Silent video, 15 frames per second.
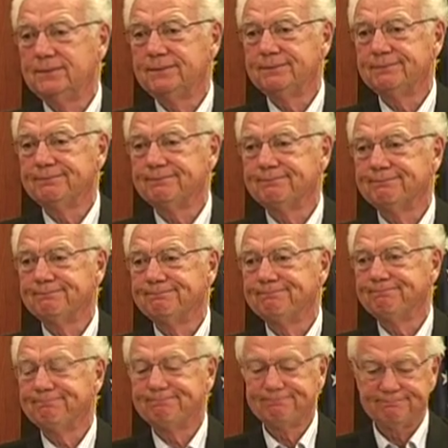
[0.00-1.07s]

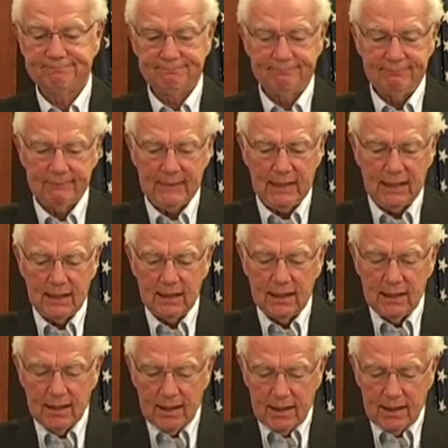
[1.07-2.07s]
Nobody speaks.